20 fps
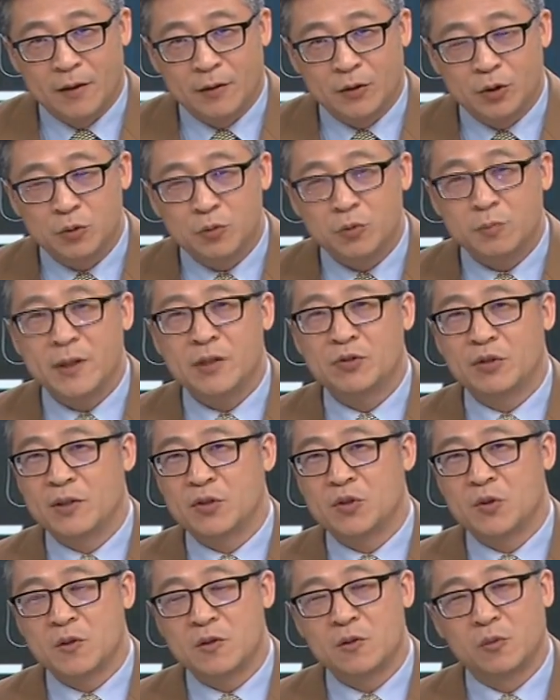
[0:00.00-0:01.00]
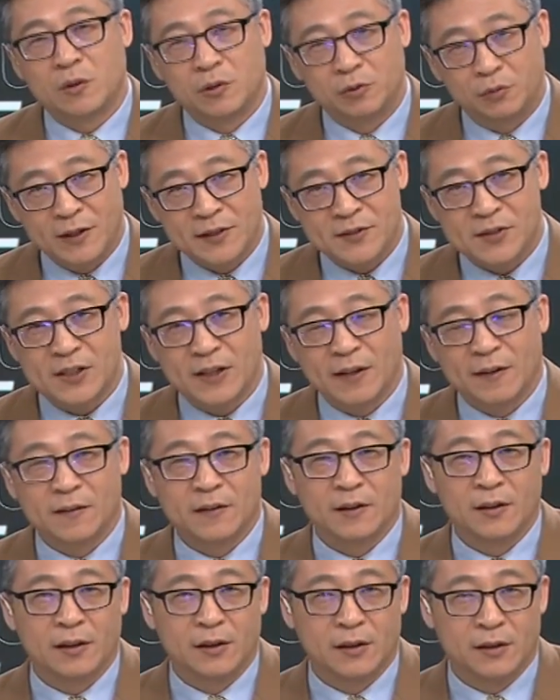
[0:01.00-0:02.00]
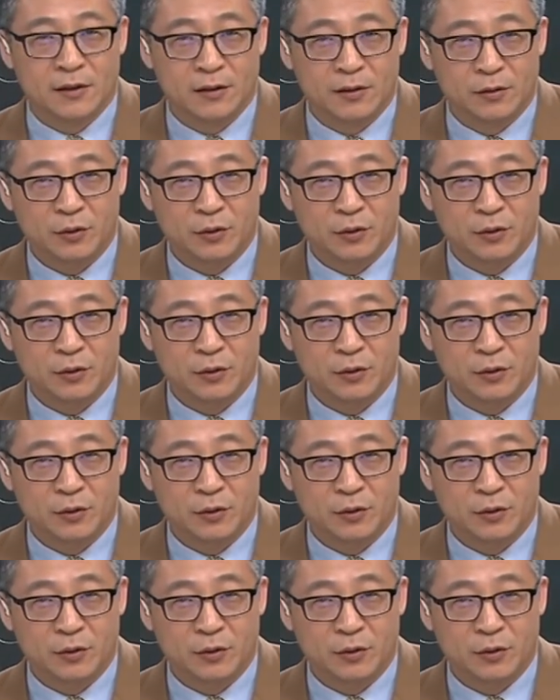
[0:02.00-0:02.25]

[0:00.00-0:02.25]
Two major issues were raised at the